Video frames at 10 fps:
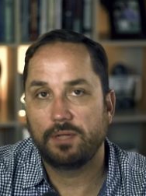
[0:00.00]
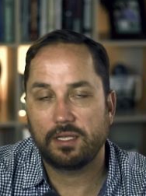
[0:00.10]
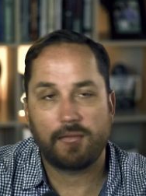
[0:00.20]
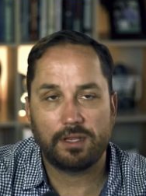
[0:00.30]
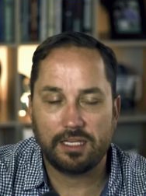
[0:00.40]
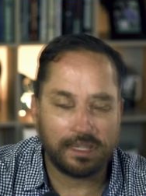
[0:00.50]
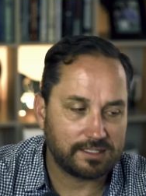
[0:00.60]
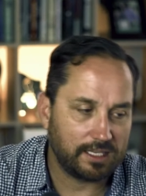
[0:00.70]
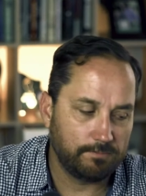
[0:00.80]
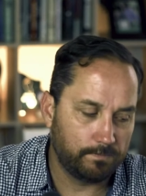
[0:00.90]

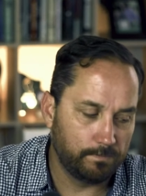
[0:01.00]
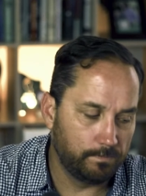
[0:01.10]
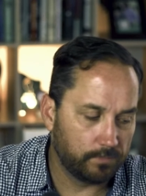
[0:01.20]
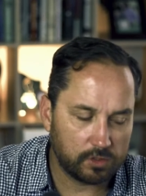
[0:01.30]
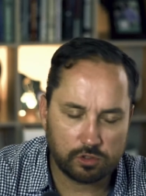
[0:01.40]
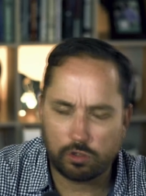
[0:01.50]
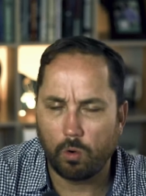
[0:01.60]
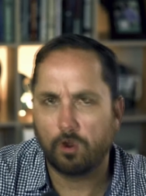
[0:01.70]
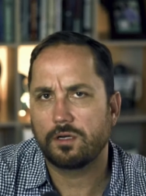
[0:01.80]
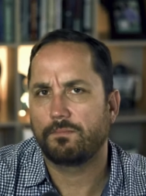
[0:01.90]
Yes, he
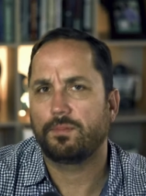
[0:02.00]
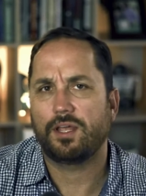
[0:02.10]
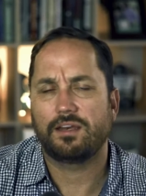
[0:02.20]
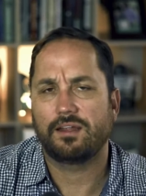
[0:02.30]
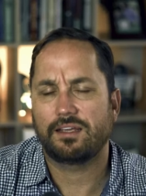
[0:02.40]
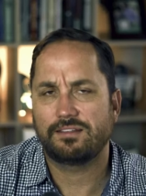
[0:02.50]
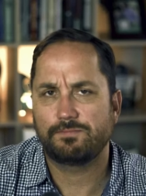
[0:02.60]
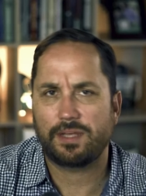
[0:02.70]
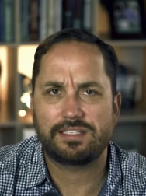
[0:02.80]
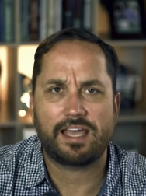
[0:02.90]
scored and played
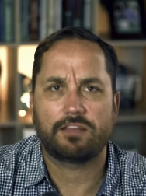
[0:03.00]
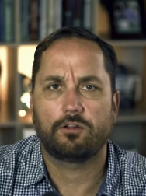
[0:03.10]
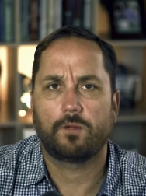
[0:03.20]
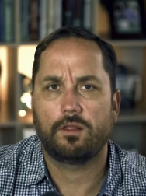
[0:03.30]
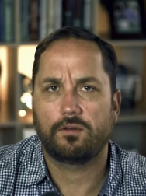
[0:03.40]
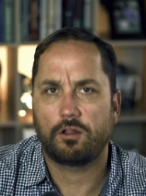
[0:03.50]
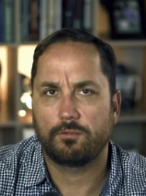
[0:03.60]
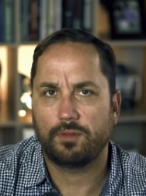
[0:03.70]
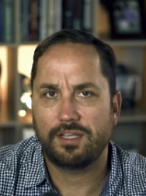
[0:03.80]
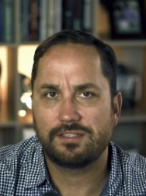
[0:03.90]
spectacular well in
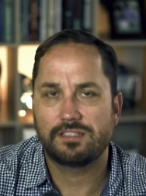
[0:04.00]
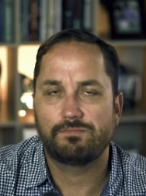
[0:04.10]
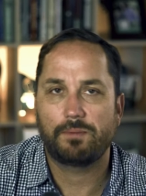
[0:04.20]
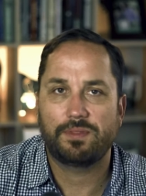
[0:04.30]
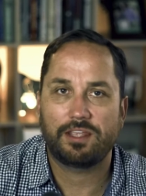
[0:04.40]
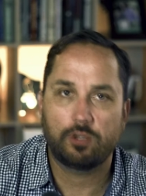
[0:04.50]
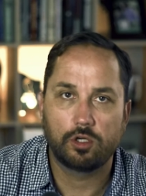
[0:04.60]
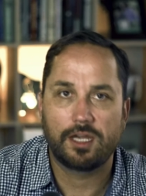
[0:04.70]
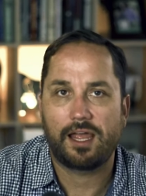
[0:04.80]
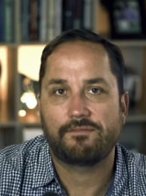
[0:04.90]
other places, but they
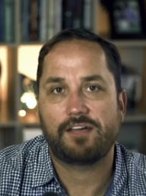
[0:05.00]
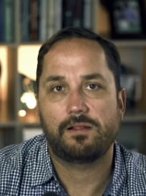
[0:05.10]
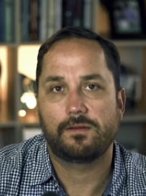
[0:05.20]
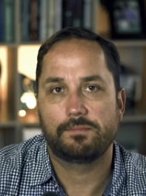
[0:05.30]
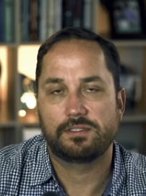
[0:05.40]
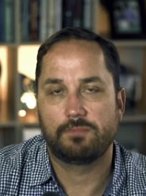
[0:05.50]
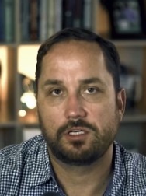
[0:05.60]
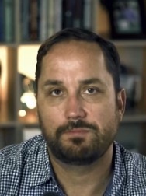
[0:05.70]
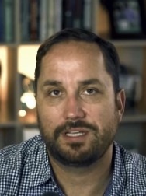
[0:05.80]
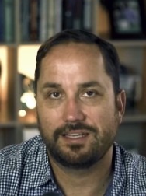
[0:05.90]
could not follow him as
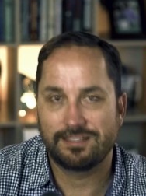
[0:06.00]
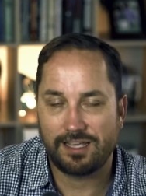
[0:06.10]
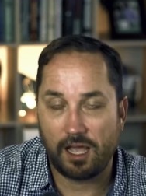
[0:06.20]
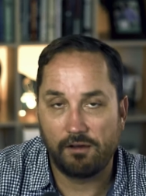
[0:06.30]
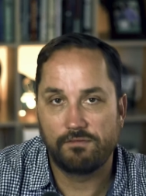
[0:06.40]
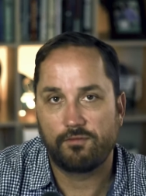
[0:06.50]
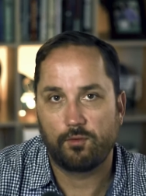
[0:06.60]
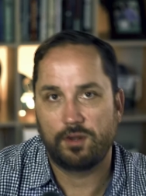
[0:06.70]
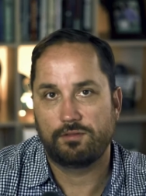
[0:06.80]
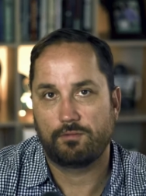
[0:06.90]
much because of
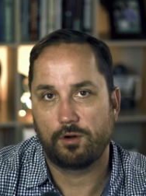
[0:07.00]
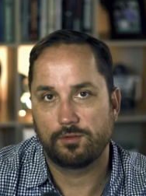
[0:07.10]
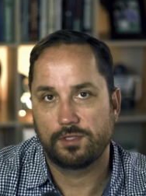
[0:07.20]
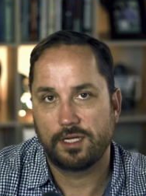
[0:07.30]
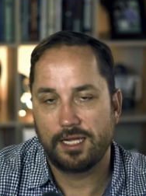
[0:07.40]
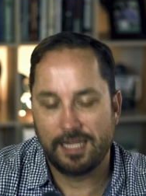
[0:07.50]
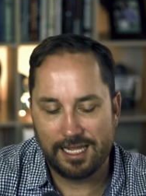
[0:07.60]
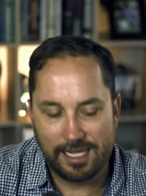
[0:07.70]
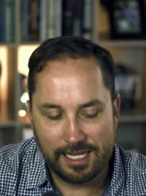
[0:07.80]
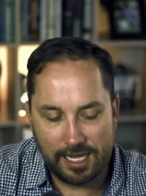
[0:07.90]
free throws.
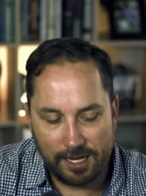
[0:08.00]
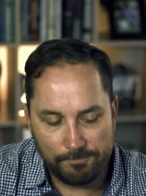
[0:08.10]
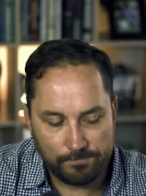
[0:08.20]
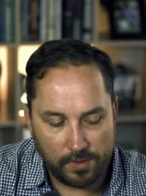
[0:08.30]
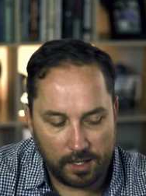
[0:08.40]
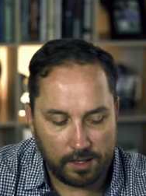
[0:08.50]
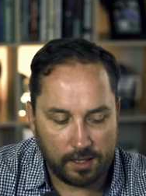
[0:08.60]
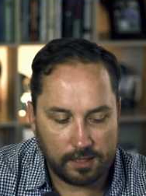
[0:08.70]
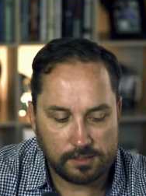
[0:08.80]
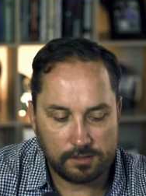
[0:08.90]

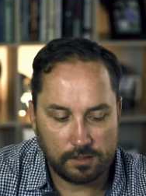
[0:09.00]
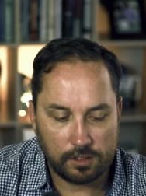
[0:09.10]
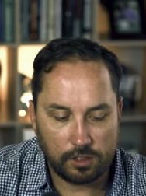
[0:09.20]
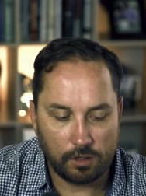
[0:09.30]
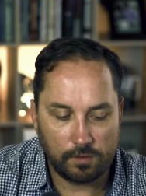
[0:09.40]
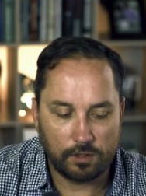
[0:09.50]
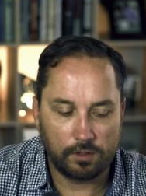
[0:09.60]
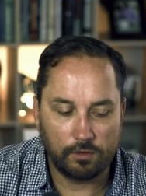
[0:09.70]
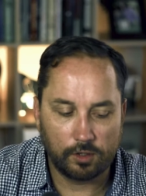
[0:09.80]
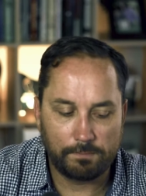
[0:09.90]
And
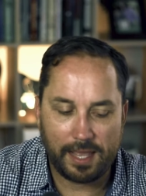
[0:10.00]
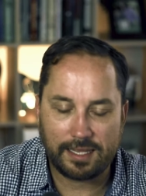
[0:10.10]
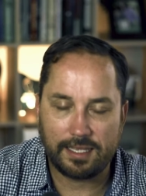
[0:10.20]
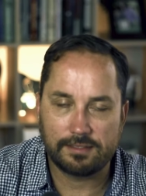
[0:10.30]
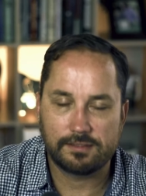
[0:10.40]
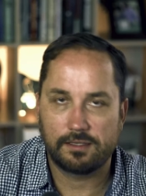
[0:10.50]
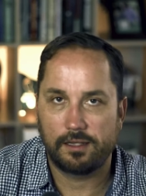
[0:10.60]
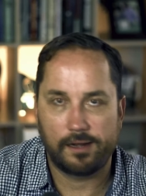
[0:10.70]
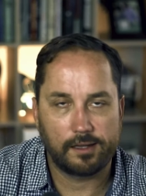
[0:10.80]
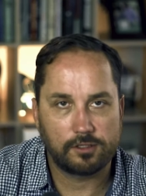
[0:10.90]
you look back at,
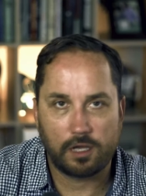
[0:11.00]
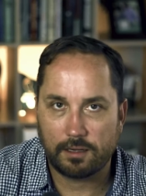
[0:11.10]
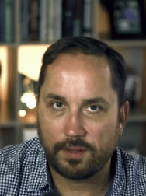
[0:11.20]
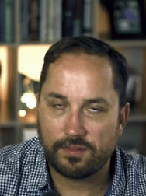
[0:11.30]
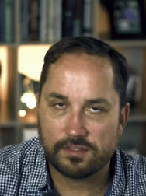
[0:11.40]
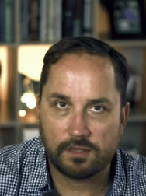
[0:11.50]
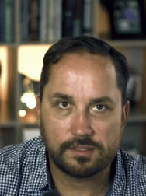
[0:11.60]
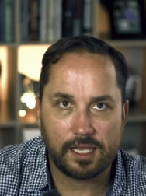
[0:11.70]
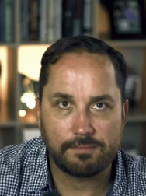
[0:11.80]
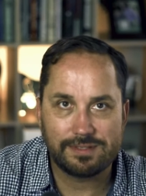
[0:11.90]
and I talk about this
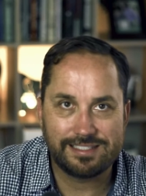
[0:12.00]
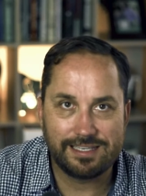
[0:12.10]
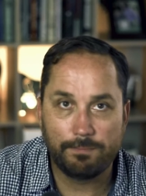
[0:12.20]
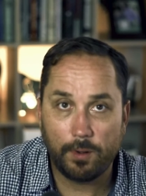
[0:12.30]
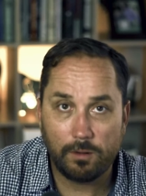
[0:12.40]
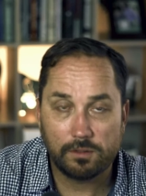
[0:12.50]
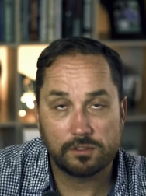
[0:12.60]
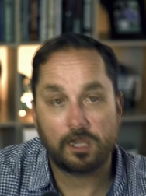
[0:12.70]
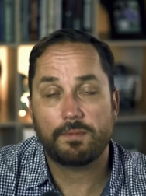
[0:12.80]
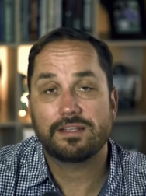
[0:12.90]
all the time, simple,